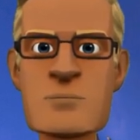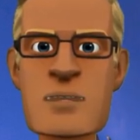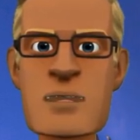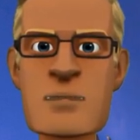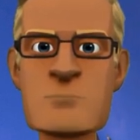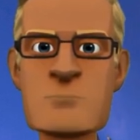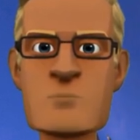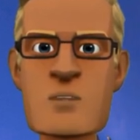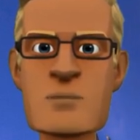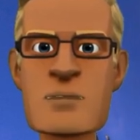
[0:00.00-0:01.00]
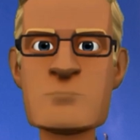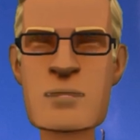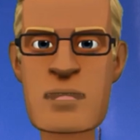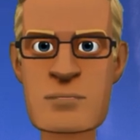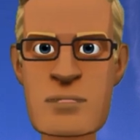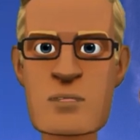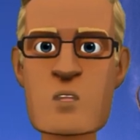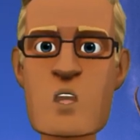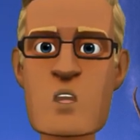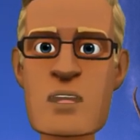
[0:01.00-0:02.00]
and is based on a
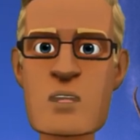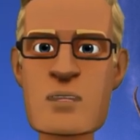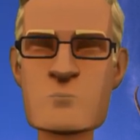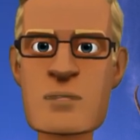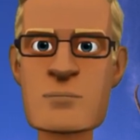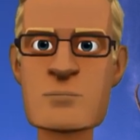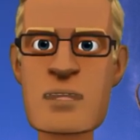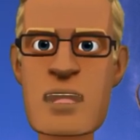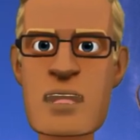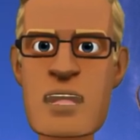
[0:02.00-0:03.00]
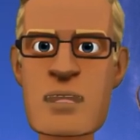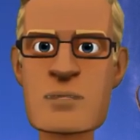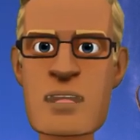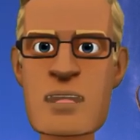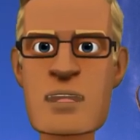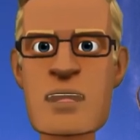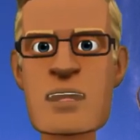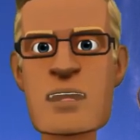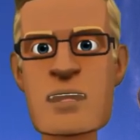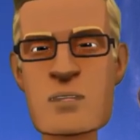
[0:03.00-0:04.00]
hope of the everlasting life that
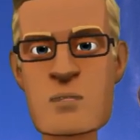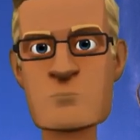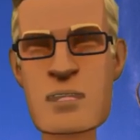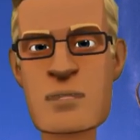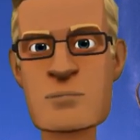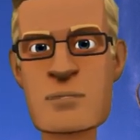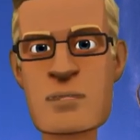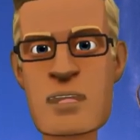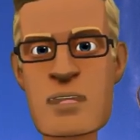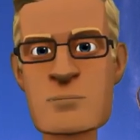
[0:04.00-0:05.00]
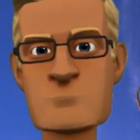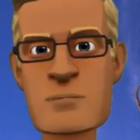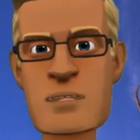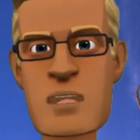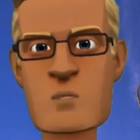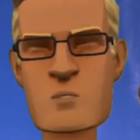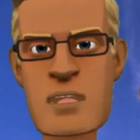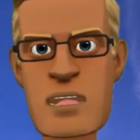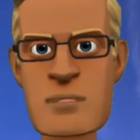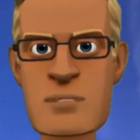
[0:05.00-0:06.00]
God, who cannot
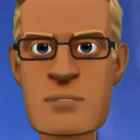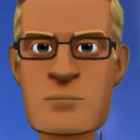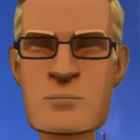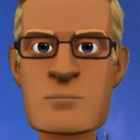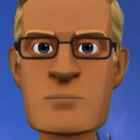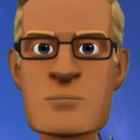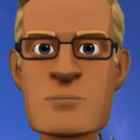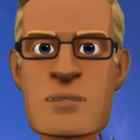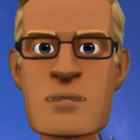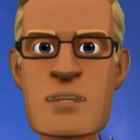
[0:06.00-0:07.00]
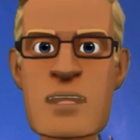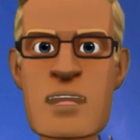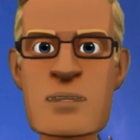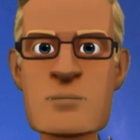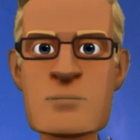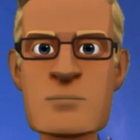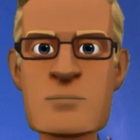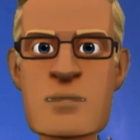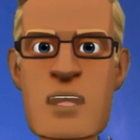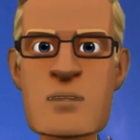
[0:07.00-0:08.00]
lie, promised
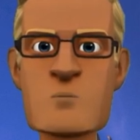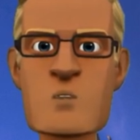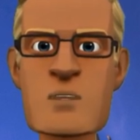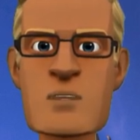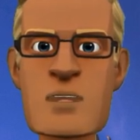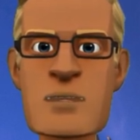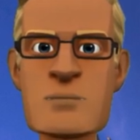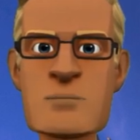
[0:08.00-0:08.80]
long ago.